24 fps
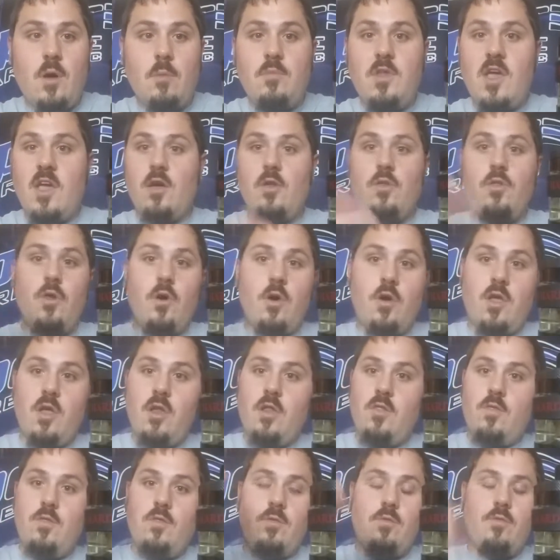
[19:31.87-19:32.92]
take a look
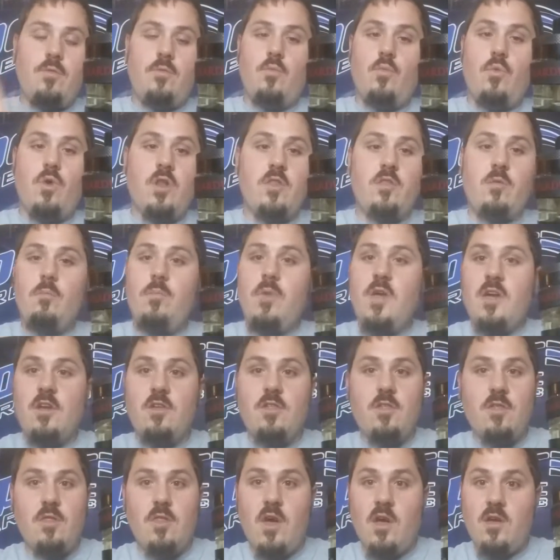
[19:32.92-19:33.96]
at one of the
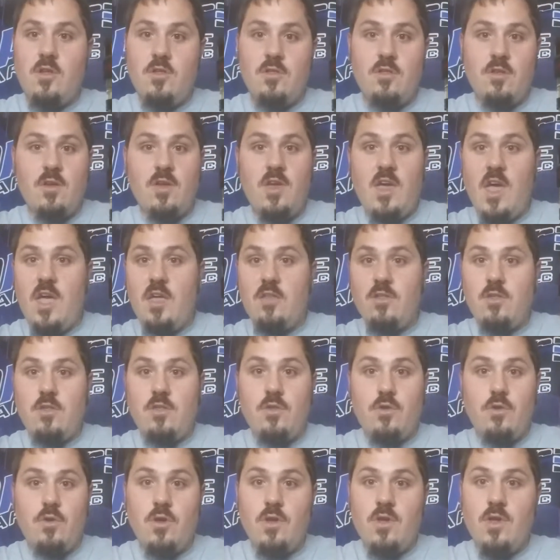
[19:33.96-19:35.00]
biggest selections in
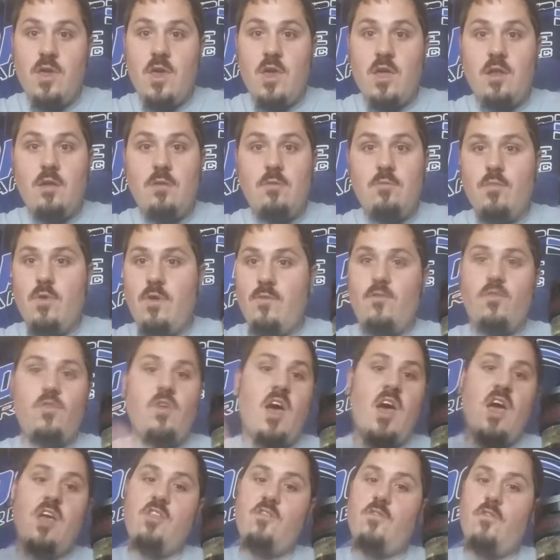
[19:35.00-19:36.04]
Kansas you can get. We have
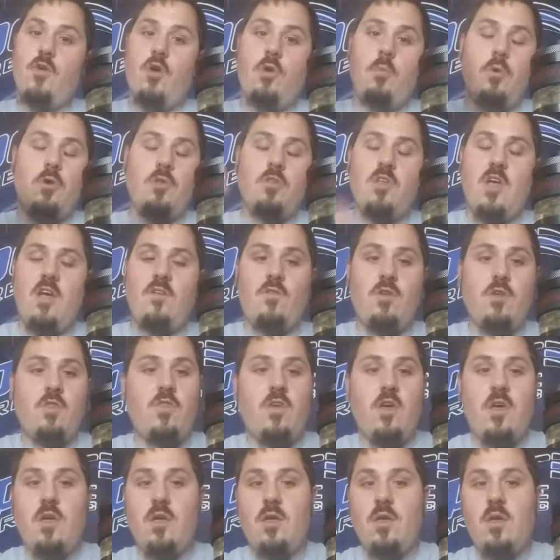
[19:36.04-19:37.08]
glass for almost
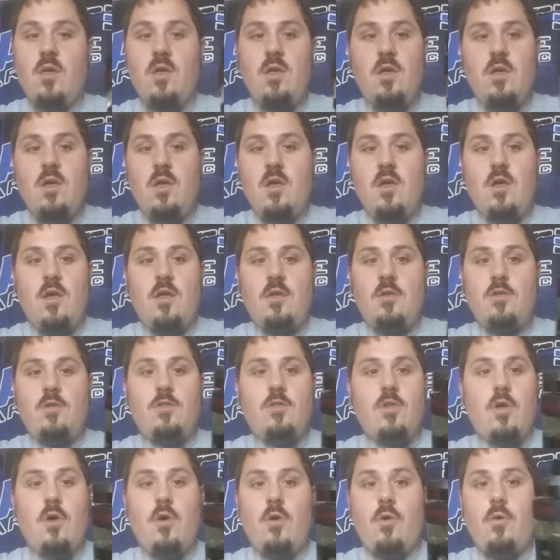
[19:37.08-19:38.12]
everything.
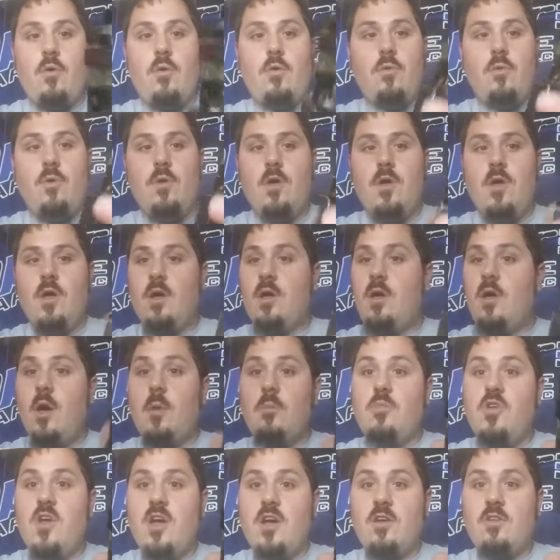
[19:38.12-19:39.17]
So,
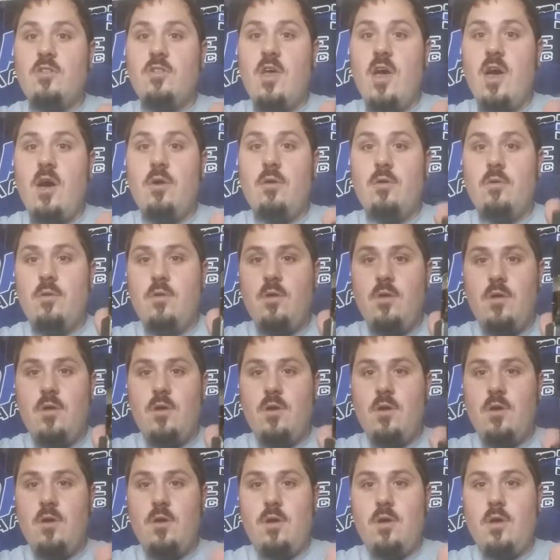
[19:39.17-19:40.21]
come check us out.
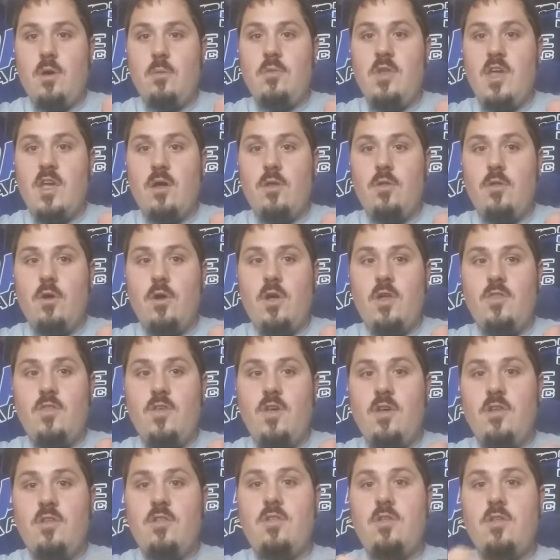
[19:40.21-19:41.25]
Come take a look at
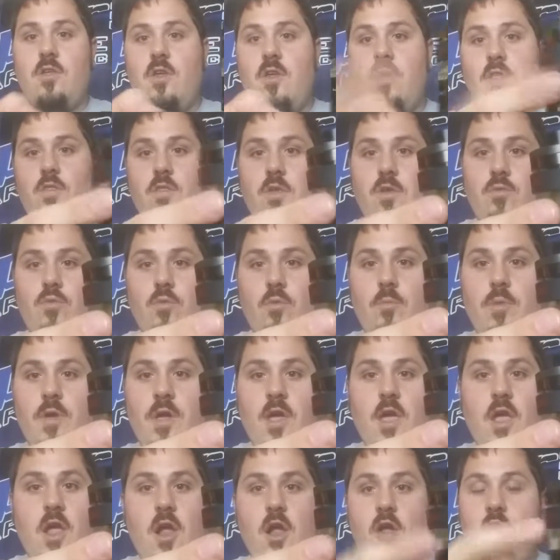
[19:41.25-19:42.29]
this. This will
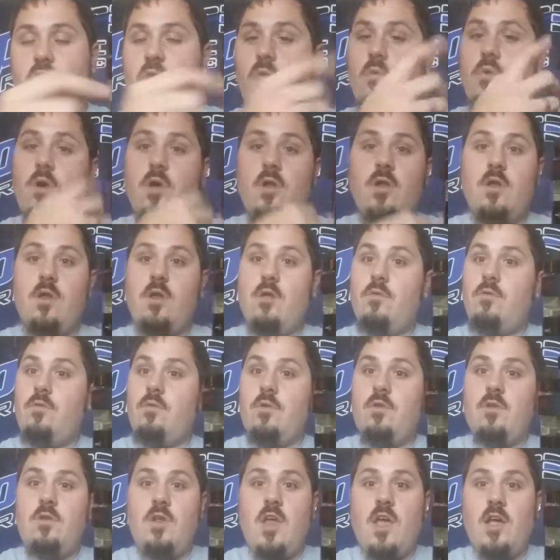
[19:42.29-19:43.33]
be here. If you want to
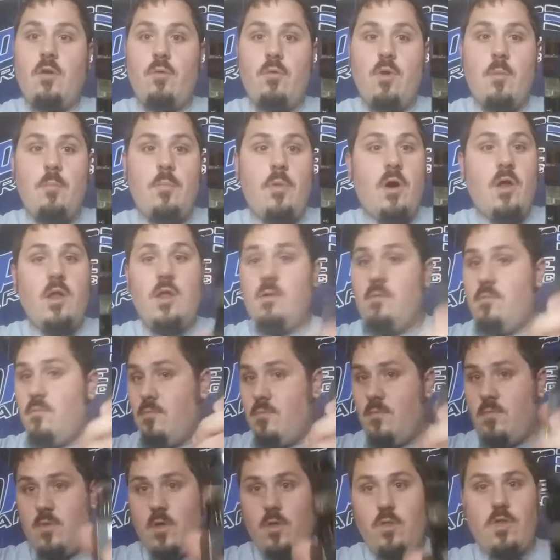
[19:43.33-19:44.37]
take a rip on it,
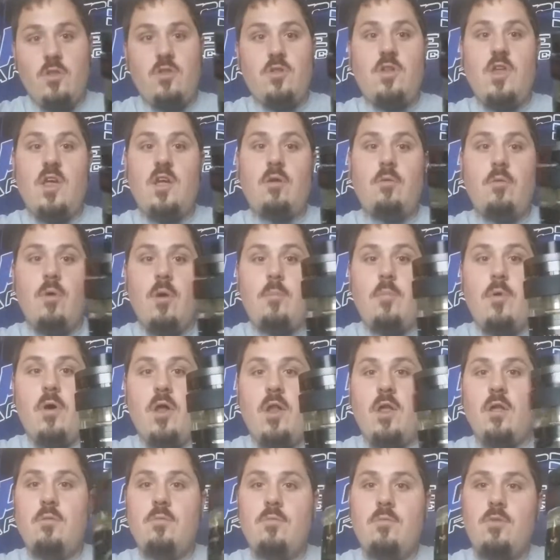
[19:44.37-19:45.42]
I'll let you take a rip
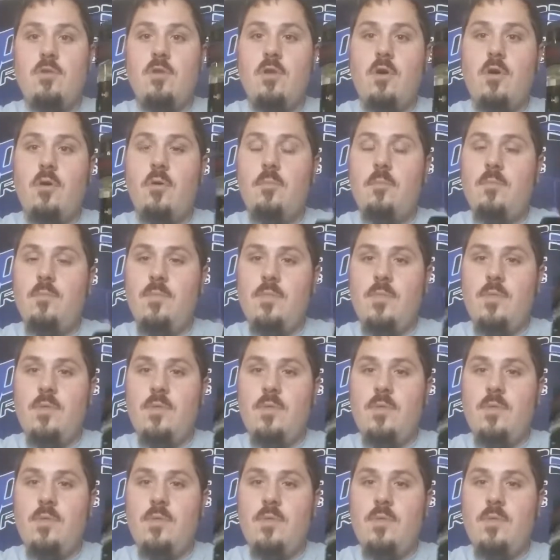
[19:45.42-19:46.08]
on it. So,